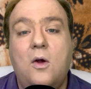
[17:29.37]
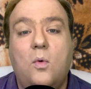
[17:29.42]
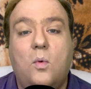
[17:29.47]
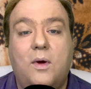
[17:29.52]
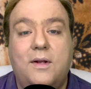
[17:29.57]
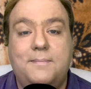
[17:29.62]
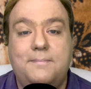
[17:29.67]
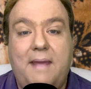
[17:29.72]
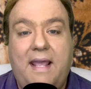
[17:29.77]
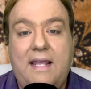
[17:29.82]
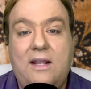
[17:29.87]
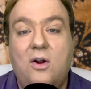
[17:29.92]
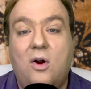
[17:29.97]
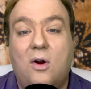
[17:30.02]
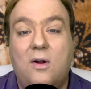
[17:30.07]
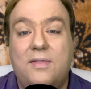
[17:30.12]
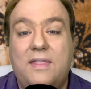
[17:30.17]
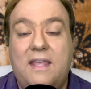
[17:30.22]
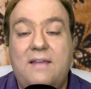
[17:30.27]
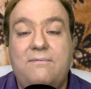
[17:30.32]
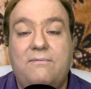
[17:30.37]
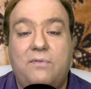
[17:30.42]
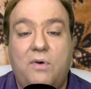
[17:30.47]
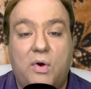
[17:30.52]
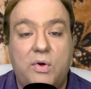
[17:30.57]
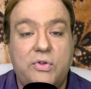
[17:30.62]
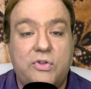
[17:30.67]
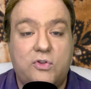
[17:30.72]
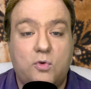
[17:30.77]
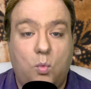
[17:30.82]
would make her the
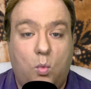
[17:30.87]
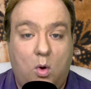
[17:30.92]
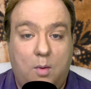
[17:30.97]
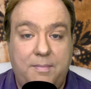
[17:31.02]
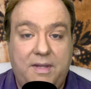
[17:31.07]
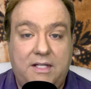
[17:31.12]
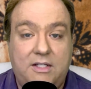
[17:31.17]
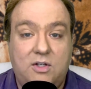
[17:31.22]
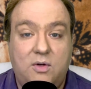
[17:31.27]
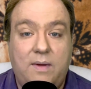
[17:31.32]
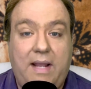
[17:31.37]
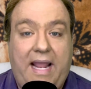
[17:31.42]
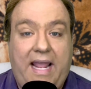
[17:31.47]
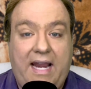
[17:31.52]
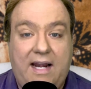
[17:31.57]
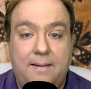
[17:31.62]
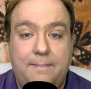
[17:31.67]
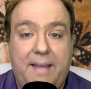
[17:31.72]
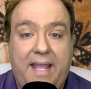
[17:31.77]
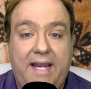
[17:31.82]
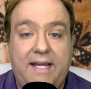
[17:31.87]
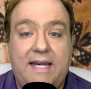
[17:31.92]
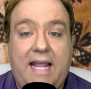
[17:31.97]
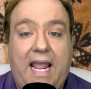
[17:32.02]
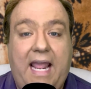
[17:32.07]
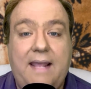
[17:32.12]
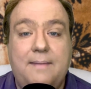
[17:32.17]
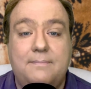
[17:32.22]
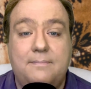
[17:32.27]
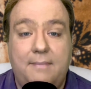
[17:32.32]
first woman to animate
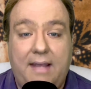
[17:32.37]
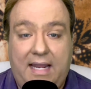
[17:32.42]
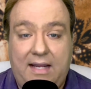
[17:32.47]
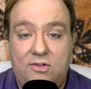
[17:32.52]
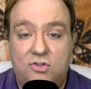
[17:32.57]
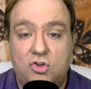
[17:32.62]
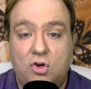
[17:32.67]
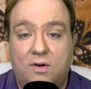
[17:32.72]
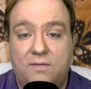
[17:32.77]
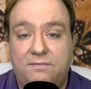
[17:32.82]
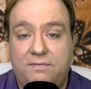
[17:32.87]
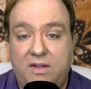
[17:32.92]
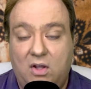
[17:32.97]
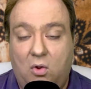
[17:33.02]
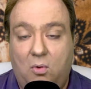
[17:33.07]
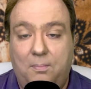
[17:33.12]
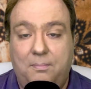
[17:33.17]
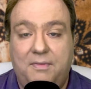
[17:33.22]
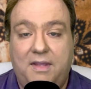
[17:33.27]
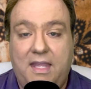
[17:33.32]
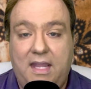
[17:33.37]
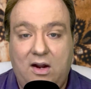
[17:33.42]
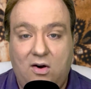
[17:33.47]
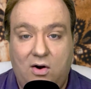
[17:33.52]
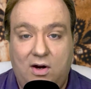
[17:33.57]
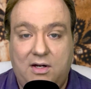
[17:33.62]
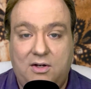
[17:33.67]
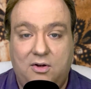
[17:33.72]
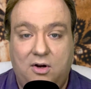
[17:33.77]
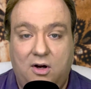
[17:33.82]
a major film
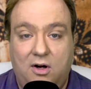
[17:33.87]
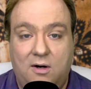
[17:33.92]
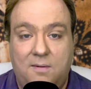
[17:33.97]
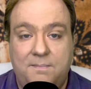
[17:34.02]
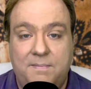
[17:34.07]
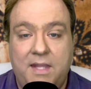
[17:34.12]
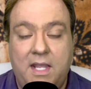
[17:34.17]
character.